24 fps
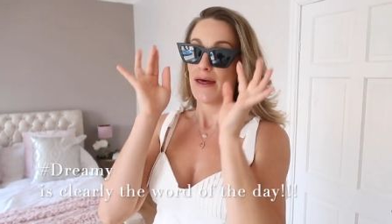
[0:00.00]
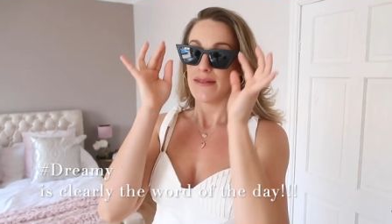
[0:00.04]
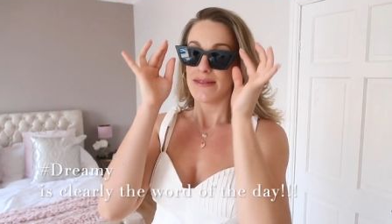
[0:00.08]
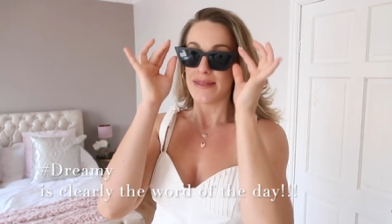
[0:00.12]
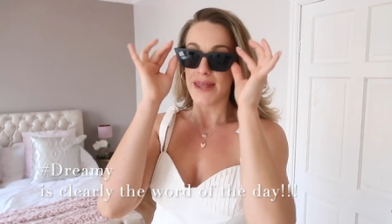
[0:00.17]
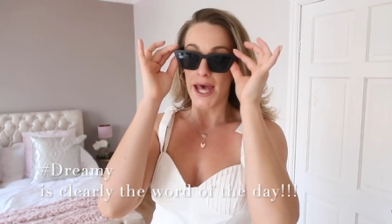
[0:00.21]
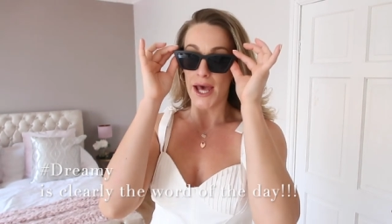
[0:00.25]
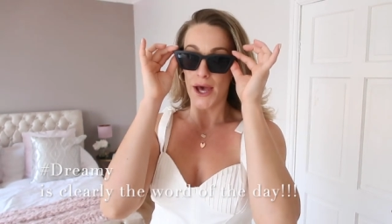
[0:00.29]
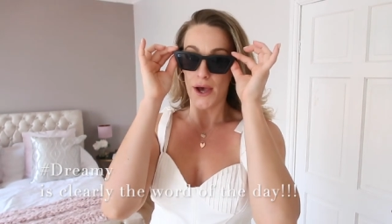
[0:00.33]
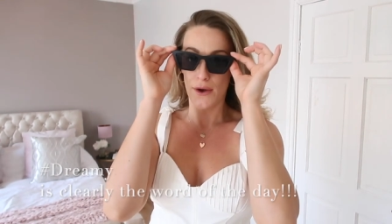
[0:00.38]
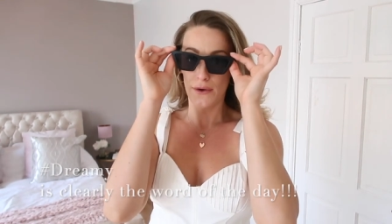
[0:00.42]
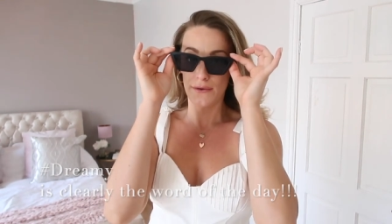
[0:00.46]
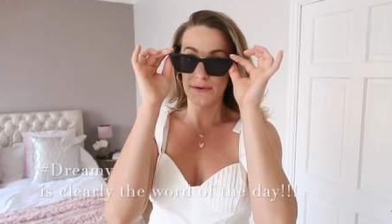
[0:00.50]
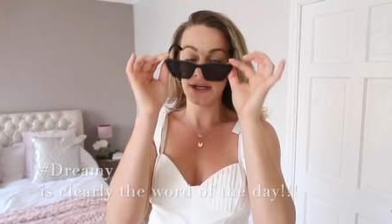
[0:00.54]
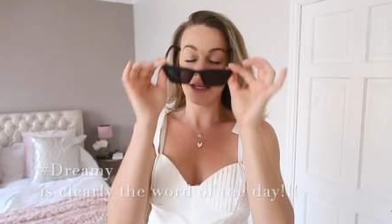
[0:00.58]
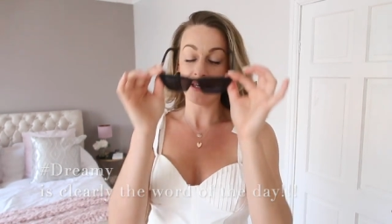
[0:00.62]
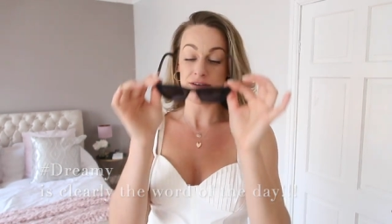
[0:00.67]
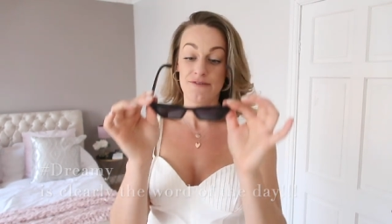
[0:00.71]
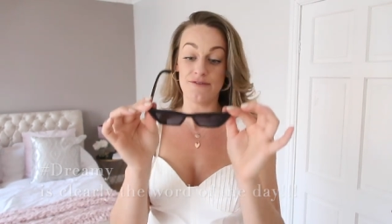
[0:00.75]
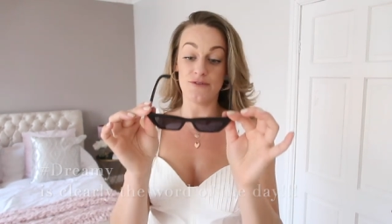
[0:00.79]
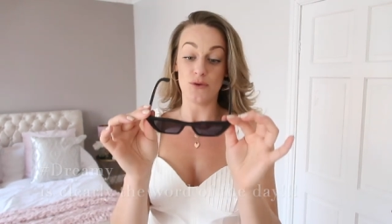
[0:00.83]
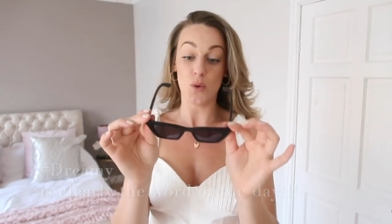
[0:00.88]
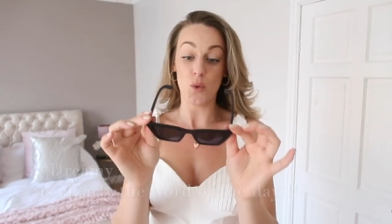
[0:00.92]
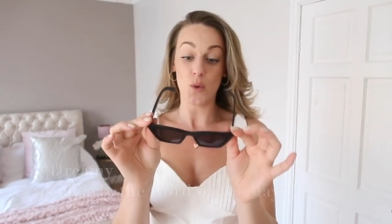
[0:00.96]
They're
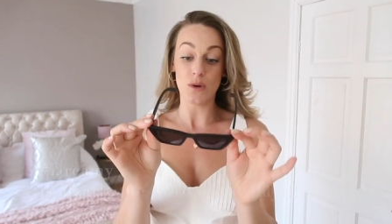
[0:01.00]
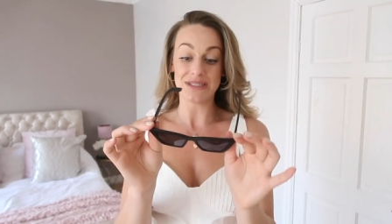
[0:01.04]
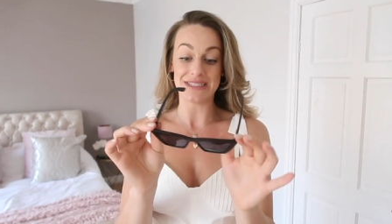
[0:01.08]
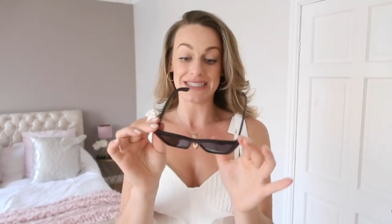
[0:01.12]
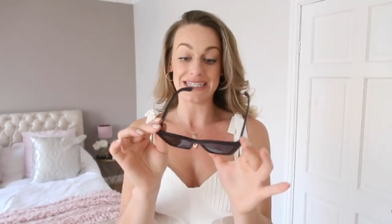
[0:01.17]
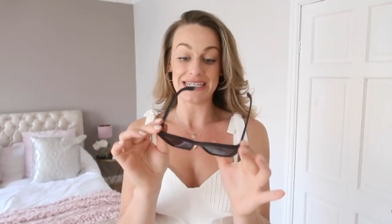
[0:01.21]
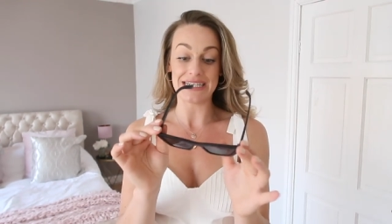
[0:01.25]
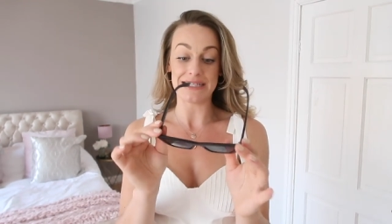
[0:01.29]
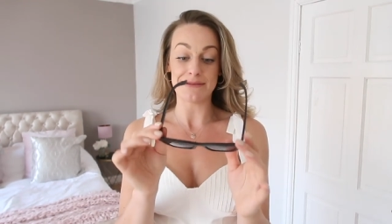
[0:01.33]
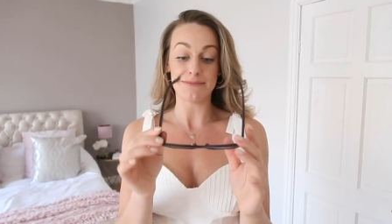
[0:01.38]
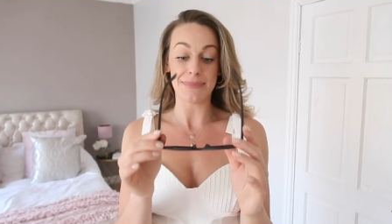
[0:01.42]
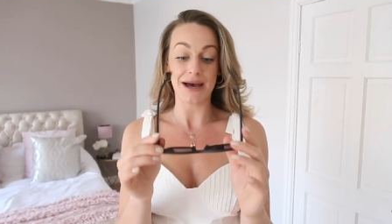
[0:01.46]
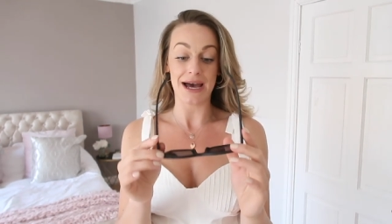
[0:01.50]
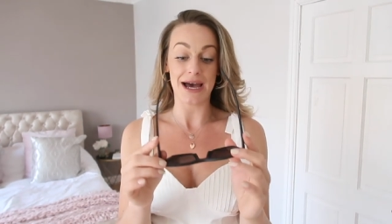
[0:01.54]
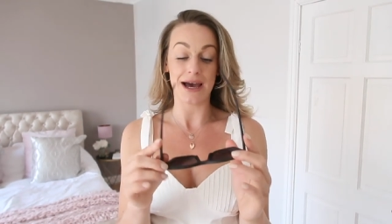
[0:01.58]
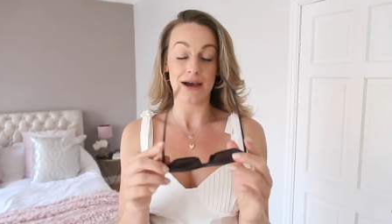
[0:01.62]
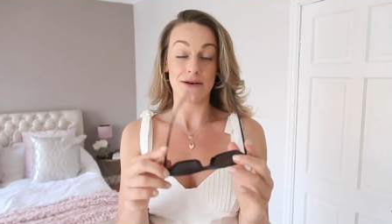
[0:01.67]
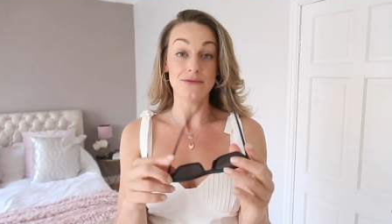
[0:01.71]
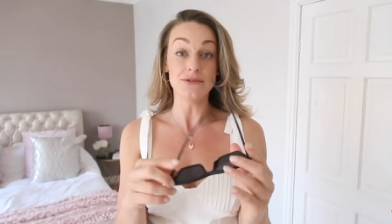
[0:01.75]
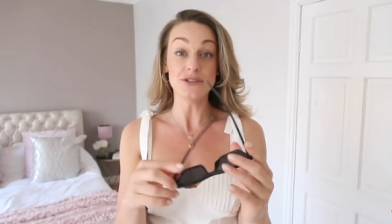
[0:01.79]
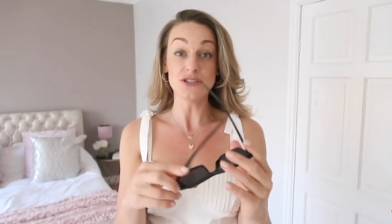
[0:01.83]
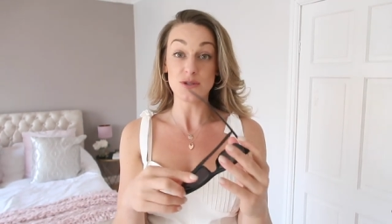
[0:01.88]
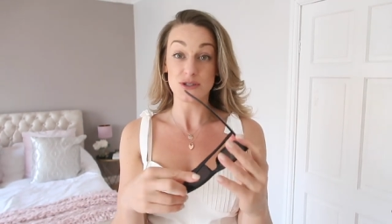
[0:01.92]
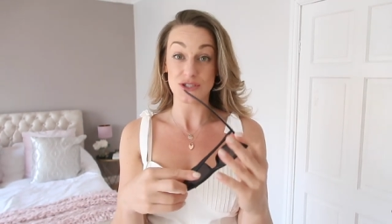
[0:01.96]
only fourteen
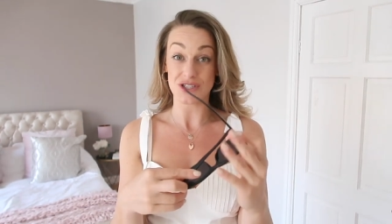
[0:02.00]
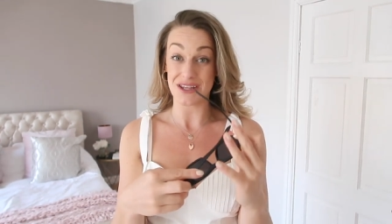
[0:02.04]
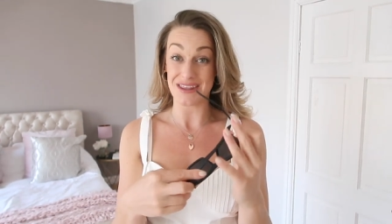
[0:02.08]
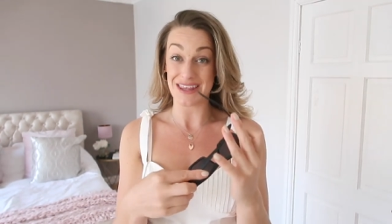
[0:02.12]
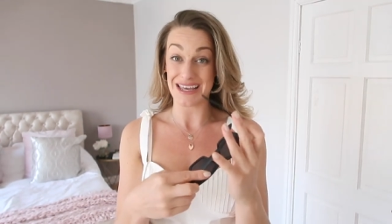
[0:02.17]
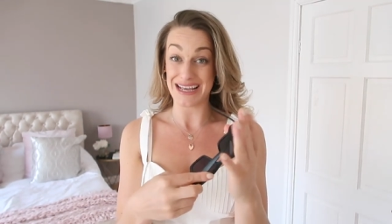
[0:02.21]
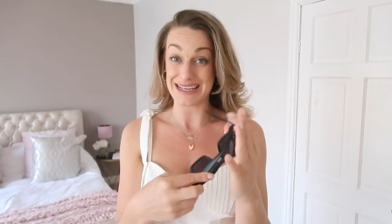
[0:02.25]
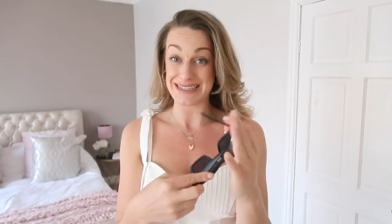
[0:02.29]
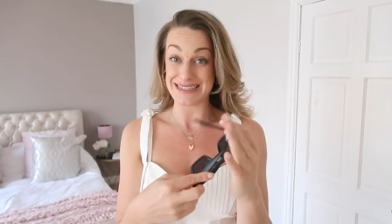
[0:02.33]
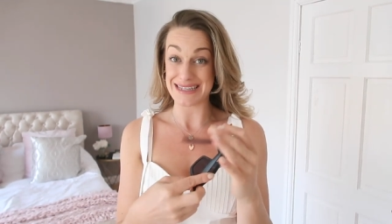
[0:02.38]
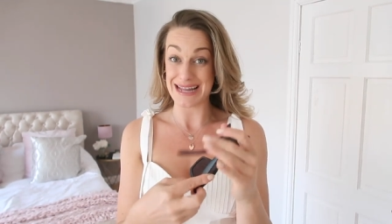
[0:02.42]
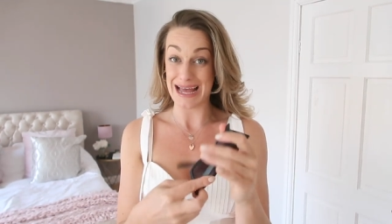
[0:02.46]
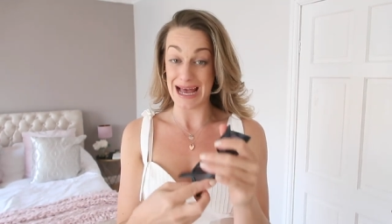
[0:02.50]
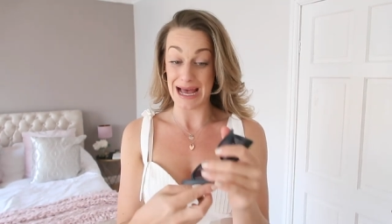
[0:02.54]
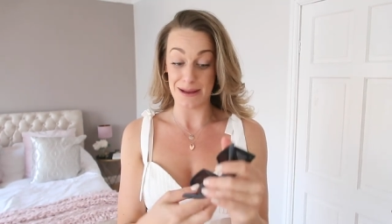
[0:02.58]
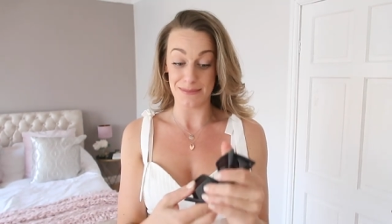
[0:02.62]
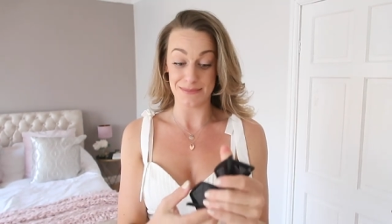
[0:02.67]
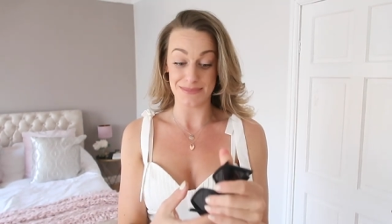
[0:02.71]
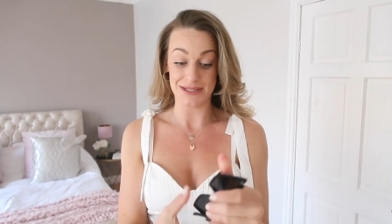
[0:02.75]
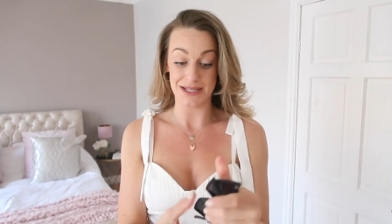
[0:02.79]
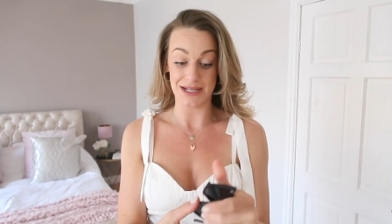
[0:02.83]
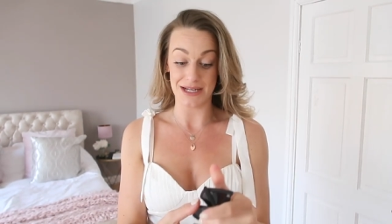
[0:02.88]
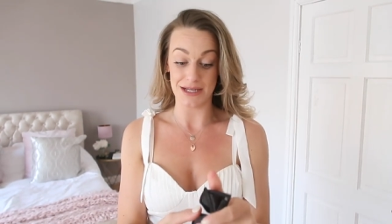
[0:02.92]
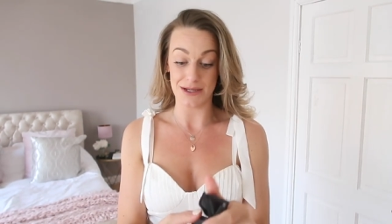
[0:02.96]
pounds, which I think is an
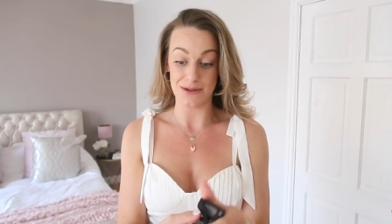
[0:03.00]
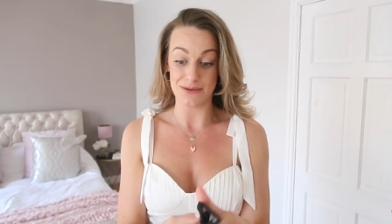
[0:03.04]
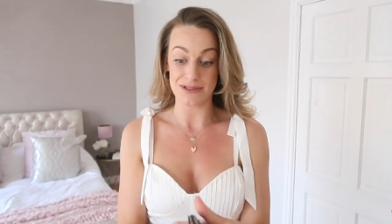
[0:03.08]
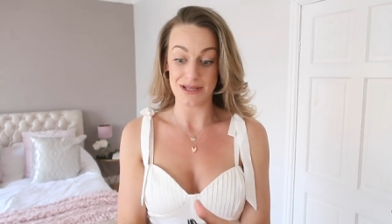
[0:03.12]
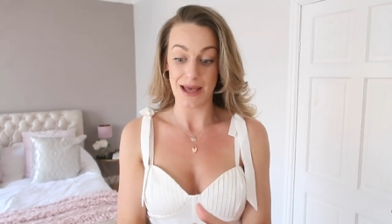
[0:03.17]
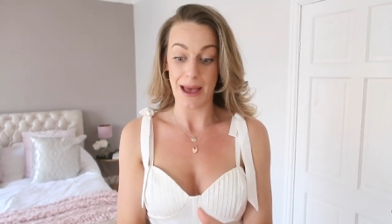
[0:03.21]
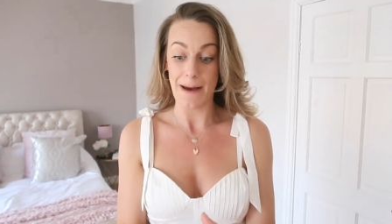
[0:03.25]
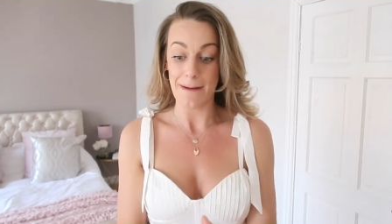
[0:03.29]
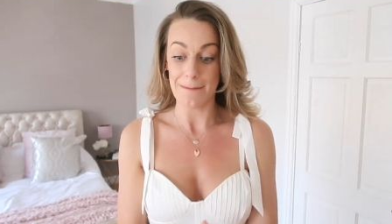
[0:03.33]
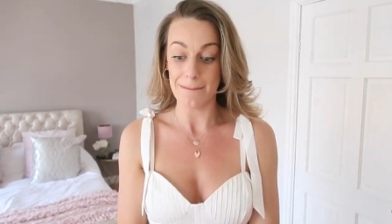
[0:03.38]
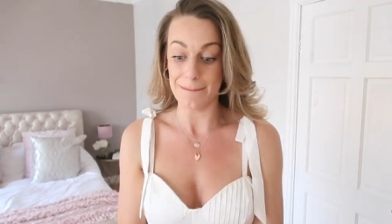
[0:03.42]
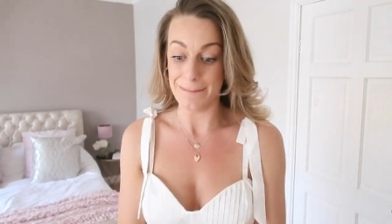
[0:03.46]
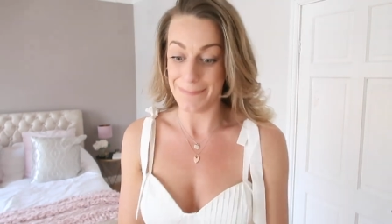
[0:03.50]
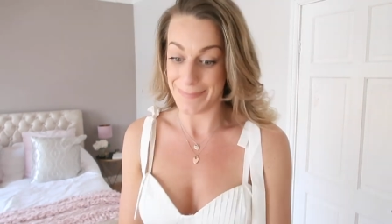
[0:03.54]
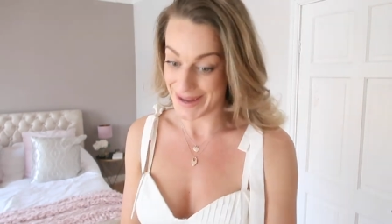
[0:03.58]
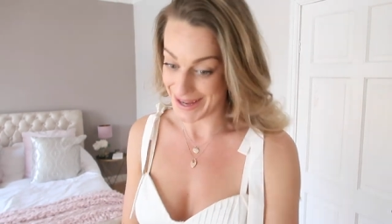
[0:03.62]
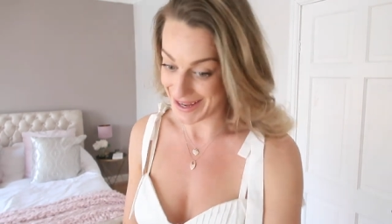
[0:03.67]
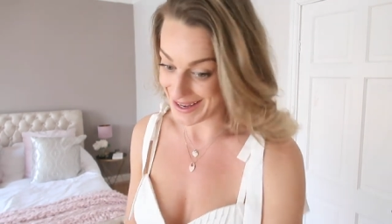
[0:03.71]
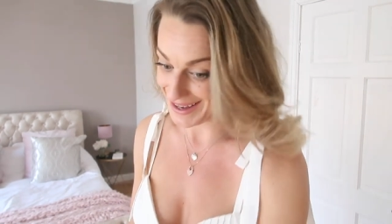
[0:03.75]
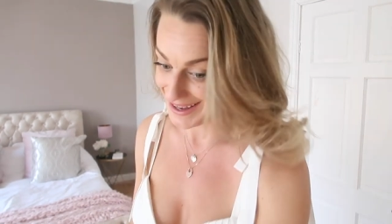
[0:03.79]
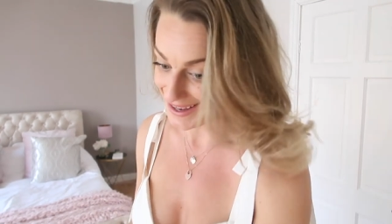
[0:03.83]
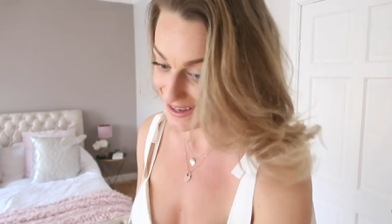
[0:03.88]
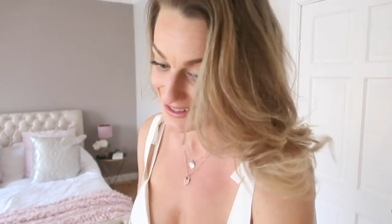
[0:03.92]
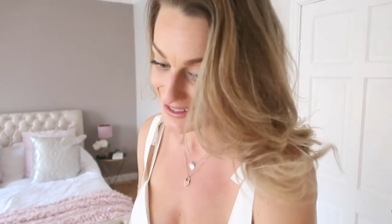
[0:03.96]
absolute
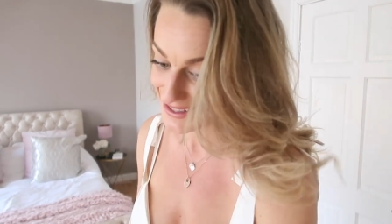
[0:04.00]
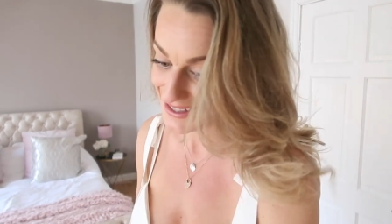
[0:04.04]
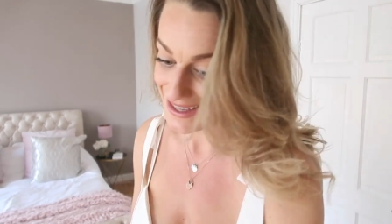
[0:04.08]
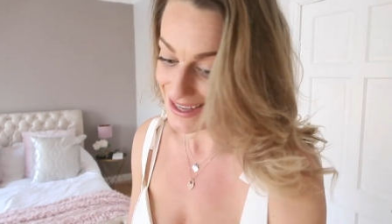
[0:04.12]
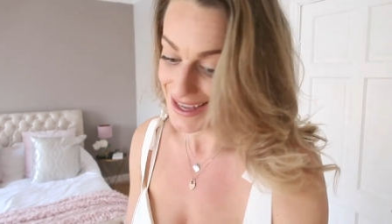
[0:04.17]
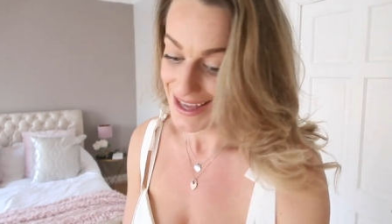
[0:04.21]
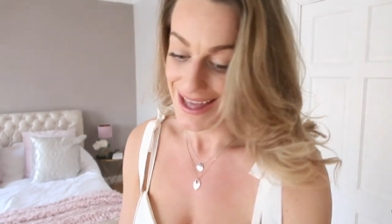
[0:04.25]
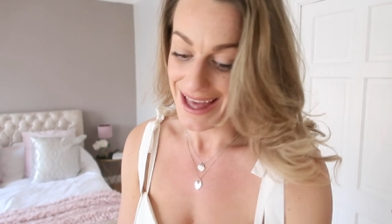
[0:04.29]
barg.